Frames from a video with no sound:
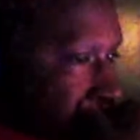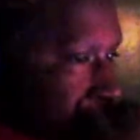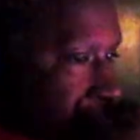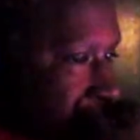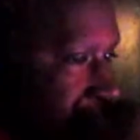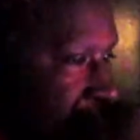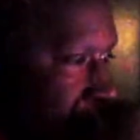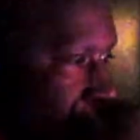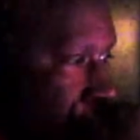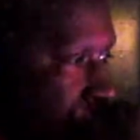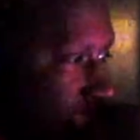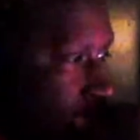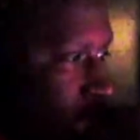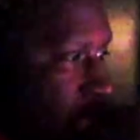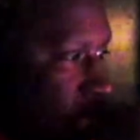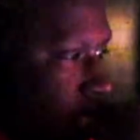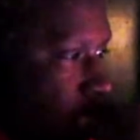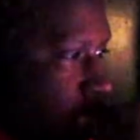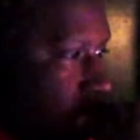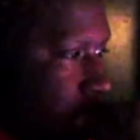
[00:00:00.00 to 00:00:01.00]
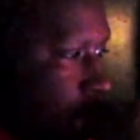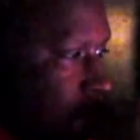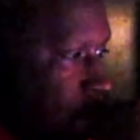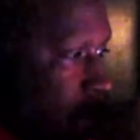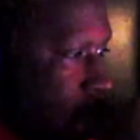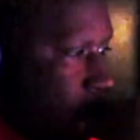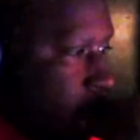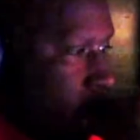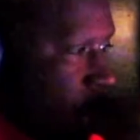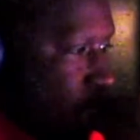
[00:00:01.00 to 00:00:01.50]
dude, I'm getting tired
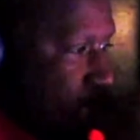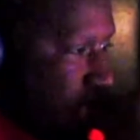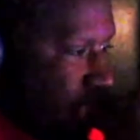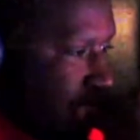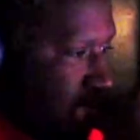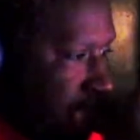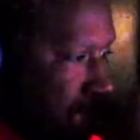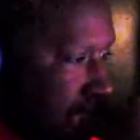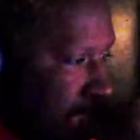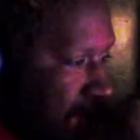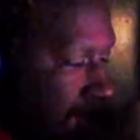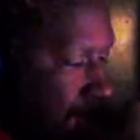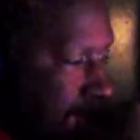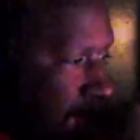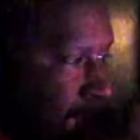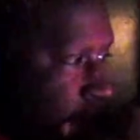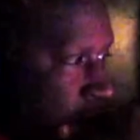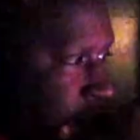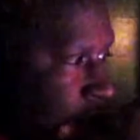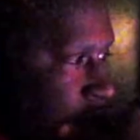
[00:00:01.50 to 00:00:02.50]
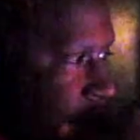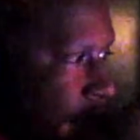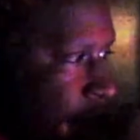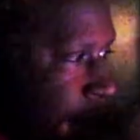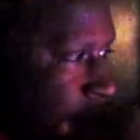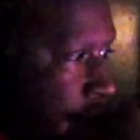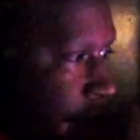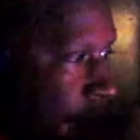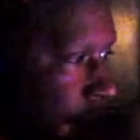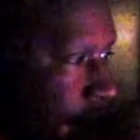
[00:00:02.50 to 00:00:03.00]
of Cody and stupid
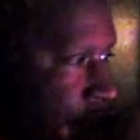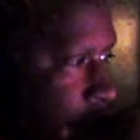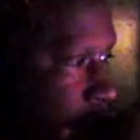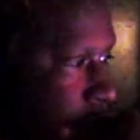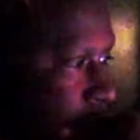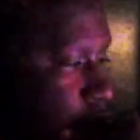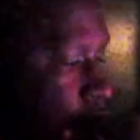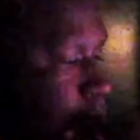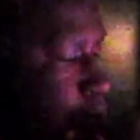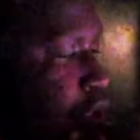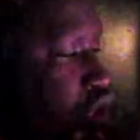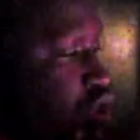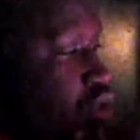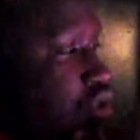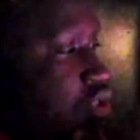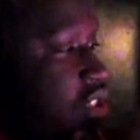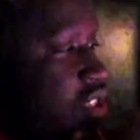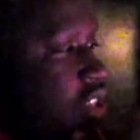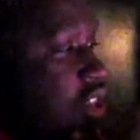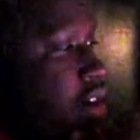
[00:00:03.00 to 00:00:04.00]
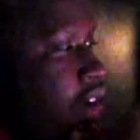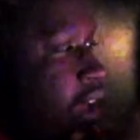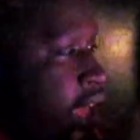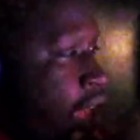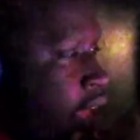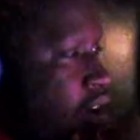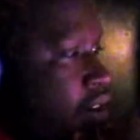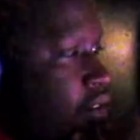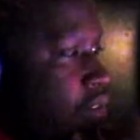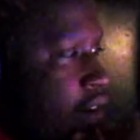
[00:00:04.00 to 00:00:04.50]
doll. Yeah, it's a stupid. But you doll. still
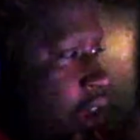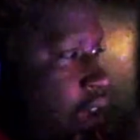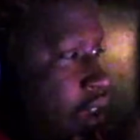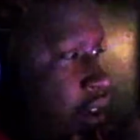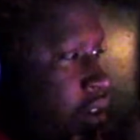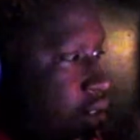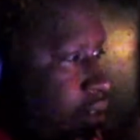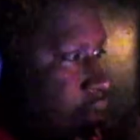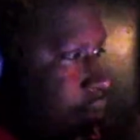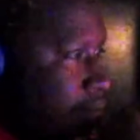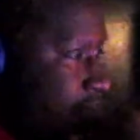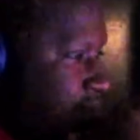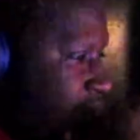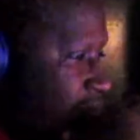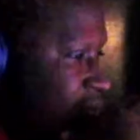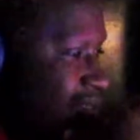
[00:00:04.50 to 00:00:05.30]
hang around him. He can't